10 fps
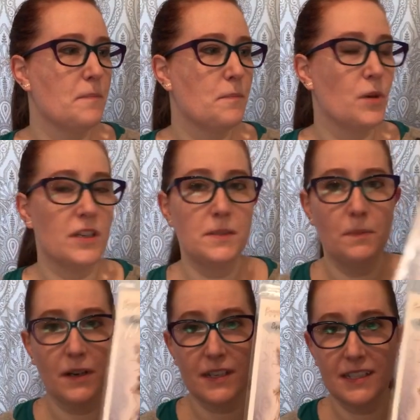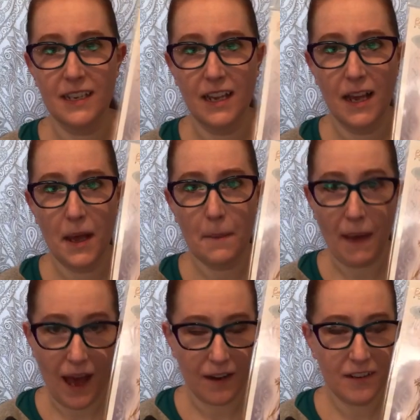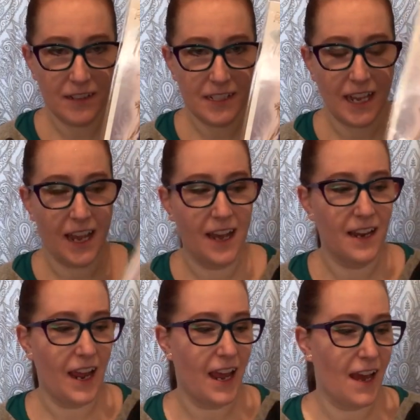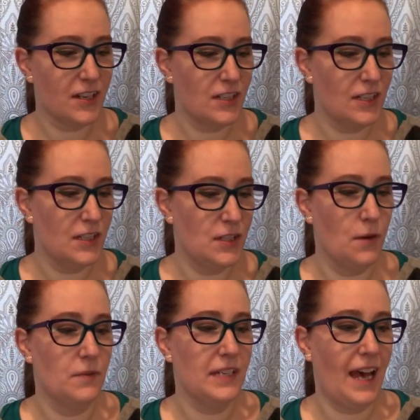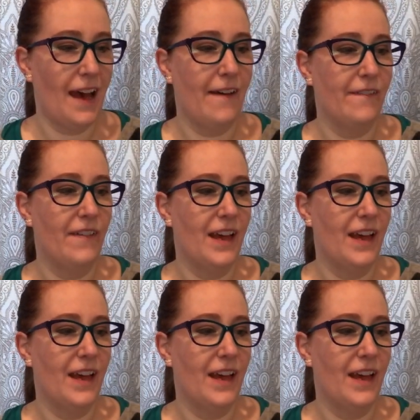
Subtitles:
Brooks Books patterns, and I actually don't have